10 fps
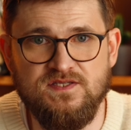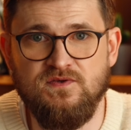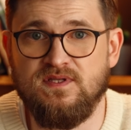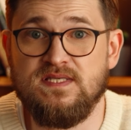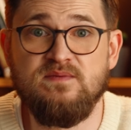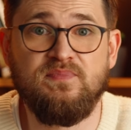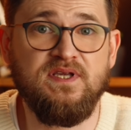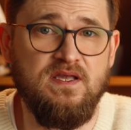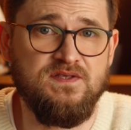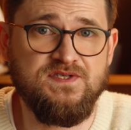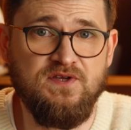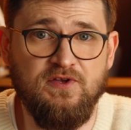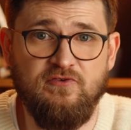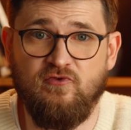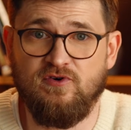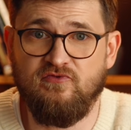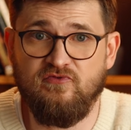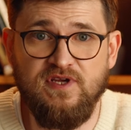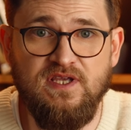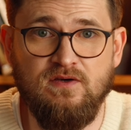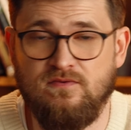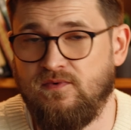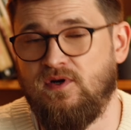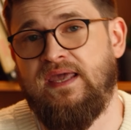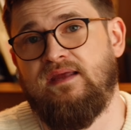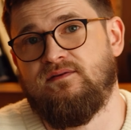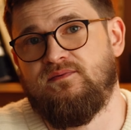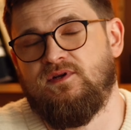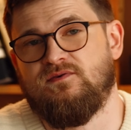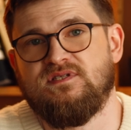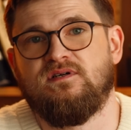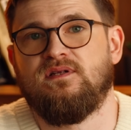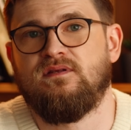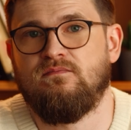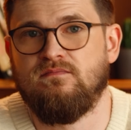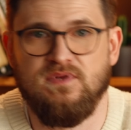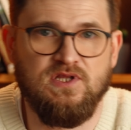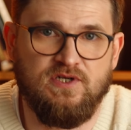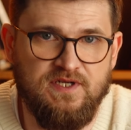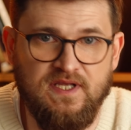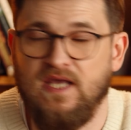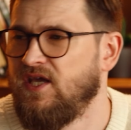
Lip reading: You can simply install it for free and, start learning.